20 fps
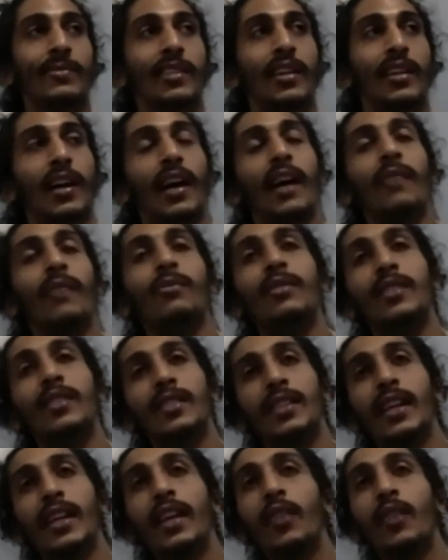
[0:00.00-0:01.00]
I would
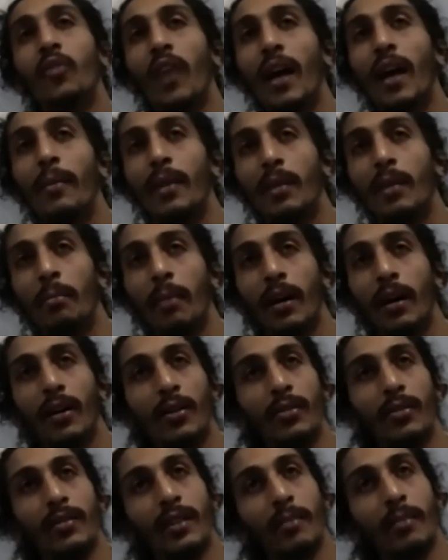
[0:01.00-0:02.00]
say grabbing a
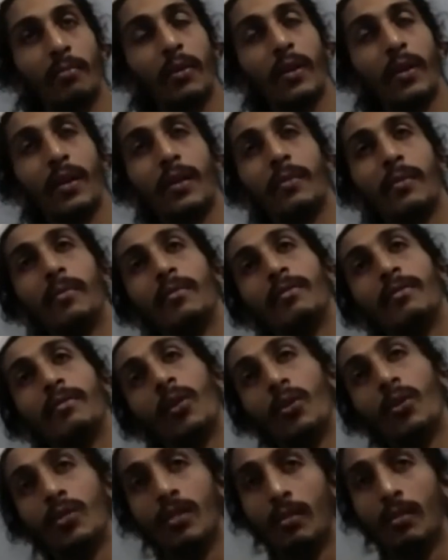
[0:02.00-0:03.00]
belt and putting a
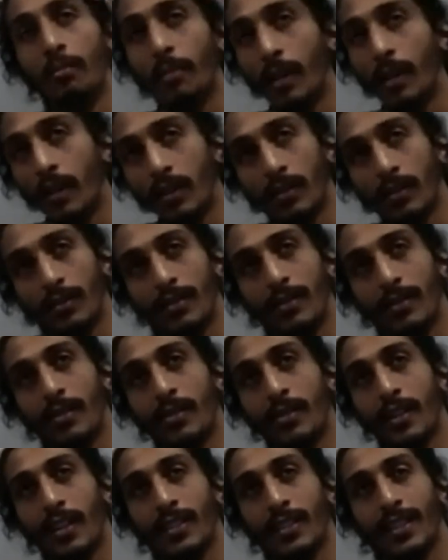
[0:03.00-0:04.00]
holding a belt. You
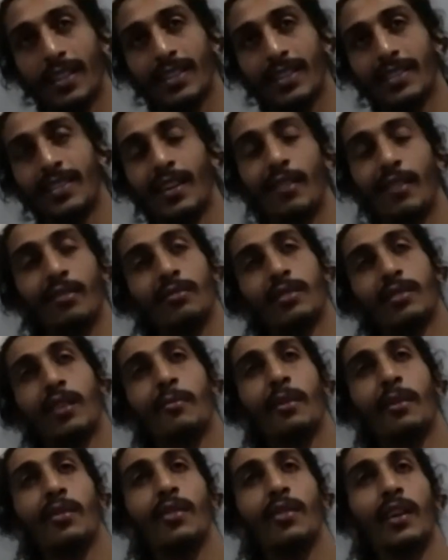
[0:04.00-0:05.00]
know, that's like a
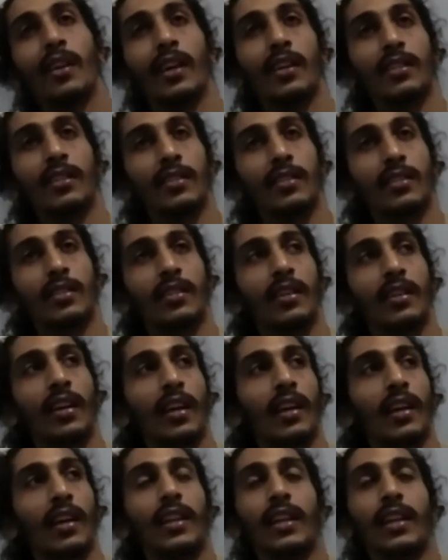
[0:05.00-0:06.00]
stereotypical answer.
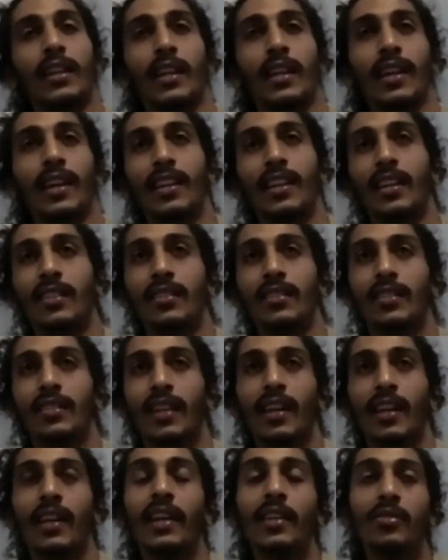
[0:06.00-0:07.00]
Like, yeah, that's
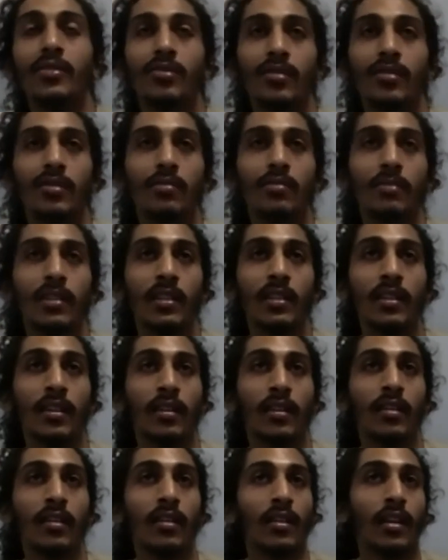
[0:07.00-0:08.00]
that interests me,
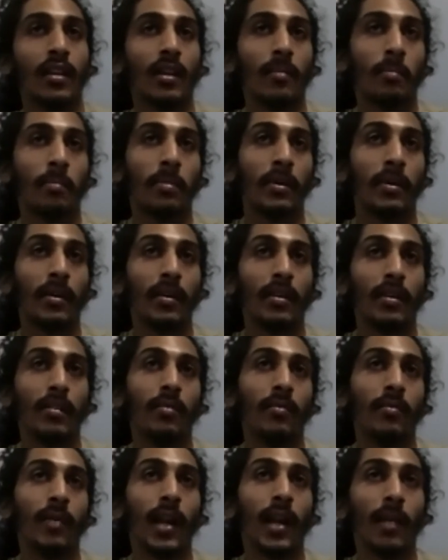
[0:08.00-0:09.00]
but
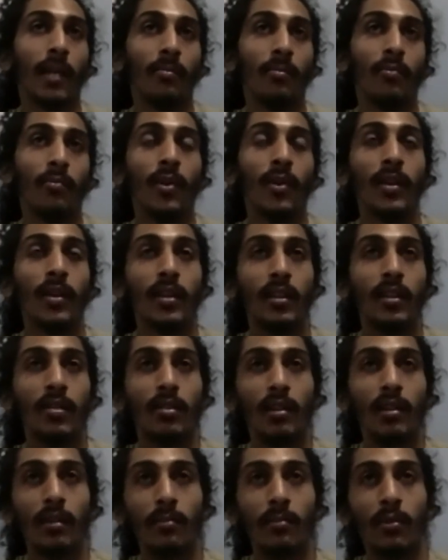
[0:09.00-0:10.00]
what I'm really
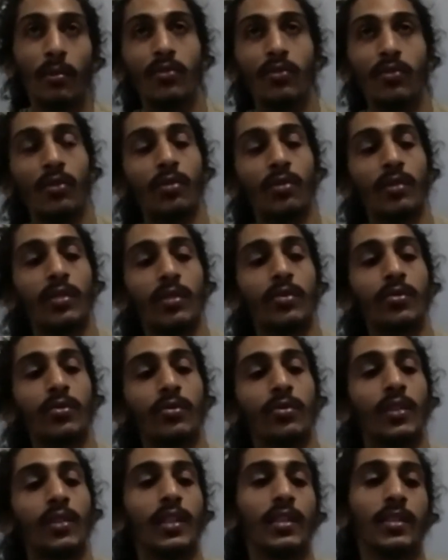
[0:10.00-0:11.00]
looking most forward
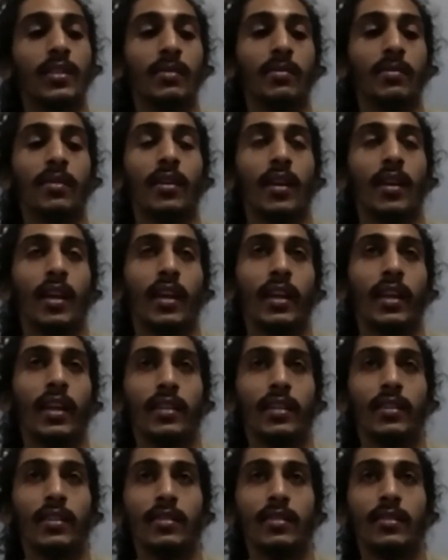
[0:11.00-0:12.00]
to is
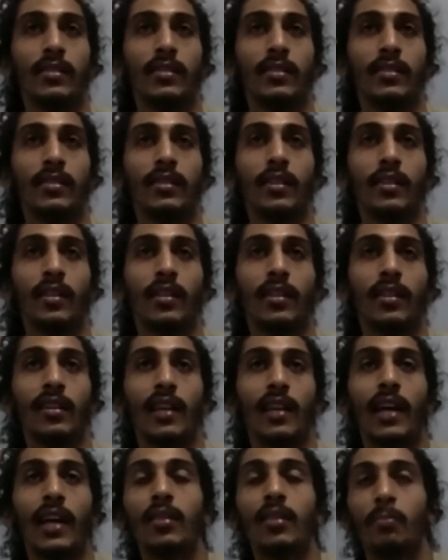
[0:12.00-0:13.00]
is
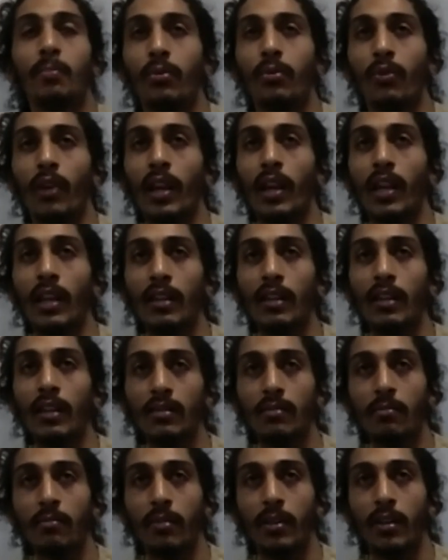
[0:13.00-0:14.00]
not the praise,
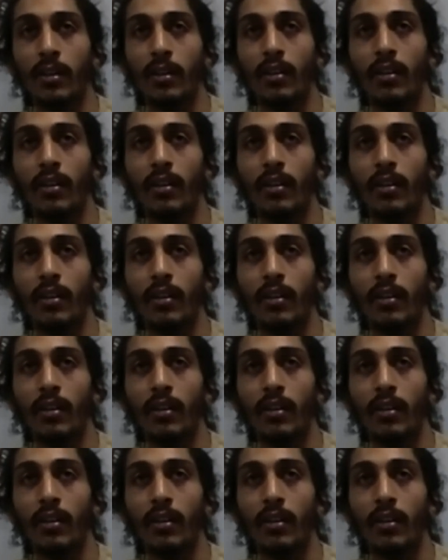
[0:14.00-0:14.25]
but